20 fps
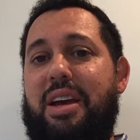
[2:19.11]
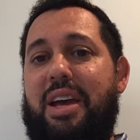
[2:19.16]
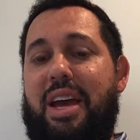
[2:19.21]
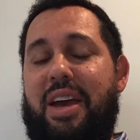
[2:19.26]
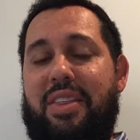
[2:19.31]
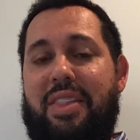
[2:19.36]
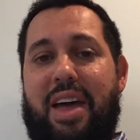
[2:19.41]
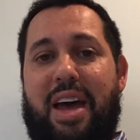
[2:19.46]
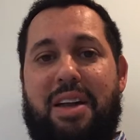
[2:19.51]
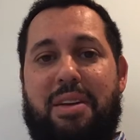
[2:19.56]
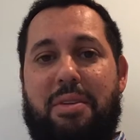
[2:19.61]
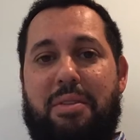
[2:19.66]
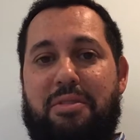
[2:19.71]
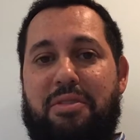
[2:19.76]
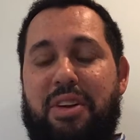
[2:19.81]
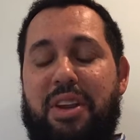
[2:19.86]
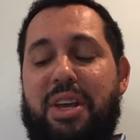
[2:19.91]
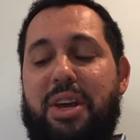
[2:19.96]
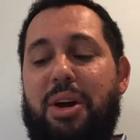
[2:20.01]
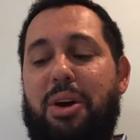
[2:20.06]
And that
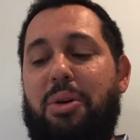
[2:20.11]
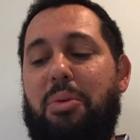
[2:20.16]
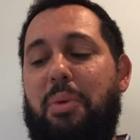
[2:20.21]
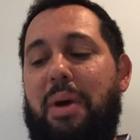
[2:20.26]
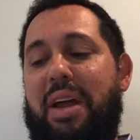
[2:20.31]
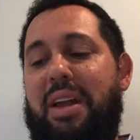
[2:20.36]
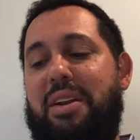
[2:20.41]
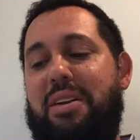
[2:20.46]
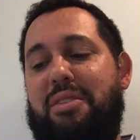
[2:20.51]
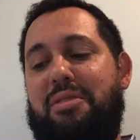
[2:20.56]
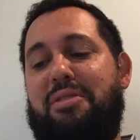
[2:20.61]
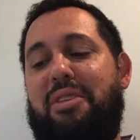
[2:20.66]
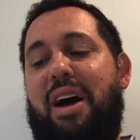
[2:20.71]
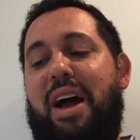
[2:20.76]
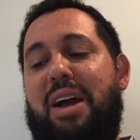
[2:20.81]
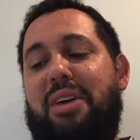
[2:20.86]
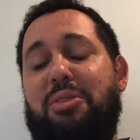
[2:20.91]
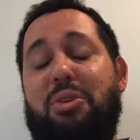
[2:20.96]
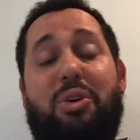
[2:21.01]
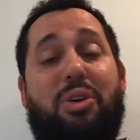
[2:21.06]
video went
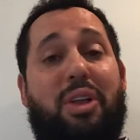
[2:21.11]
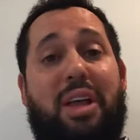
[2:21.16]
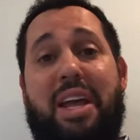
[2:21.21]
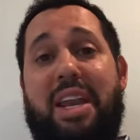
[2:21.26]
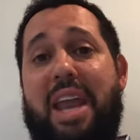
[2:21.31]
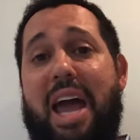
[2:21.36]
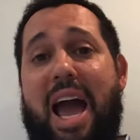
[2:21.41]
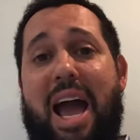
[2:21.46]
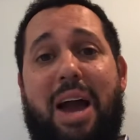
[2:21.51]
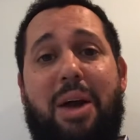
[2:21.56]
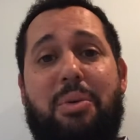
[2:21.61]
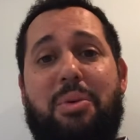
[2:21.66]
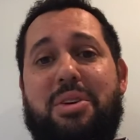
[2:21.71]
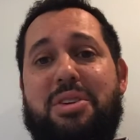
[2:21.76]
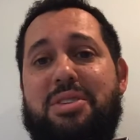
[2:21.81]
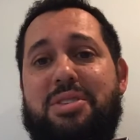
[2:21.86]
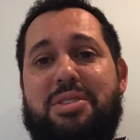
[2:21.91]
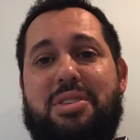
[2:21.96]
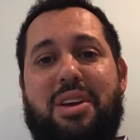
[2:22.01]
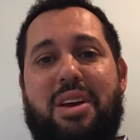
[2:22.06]
viral. And
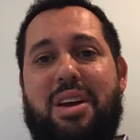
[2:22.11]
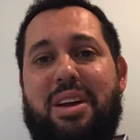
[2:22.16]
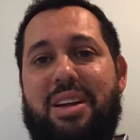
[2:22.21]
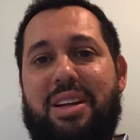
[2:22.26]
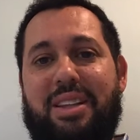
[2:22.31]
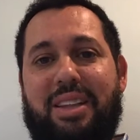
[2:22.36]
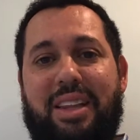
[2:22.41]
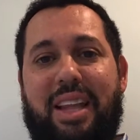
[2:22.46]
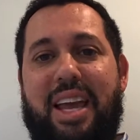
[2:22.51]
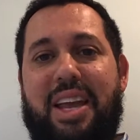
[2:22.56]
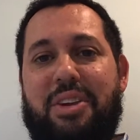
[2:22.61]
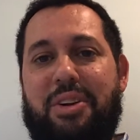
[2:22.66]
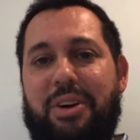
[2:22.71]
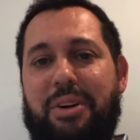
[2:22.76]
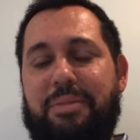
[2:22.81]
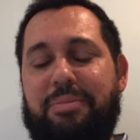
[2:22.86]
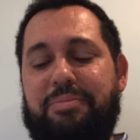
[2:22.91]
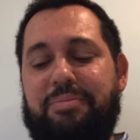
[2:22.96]
hours later,